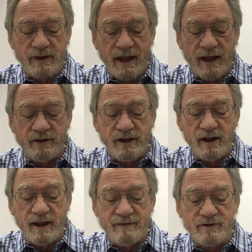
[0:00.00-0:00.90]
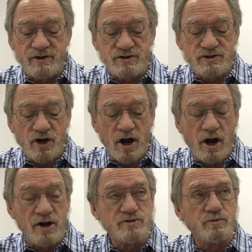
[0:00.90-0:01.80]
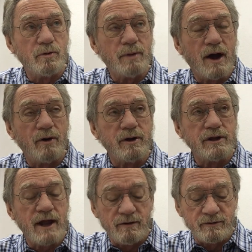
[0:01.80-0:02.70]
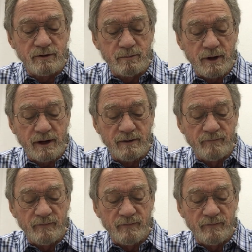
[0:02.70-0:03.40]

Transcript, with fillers: and the 11 stars were bowing down to me.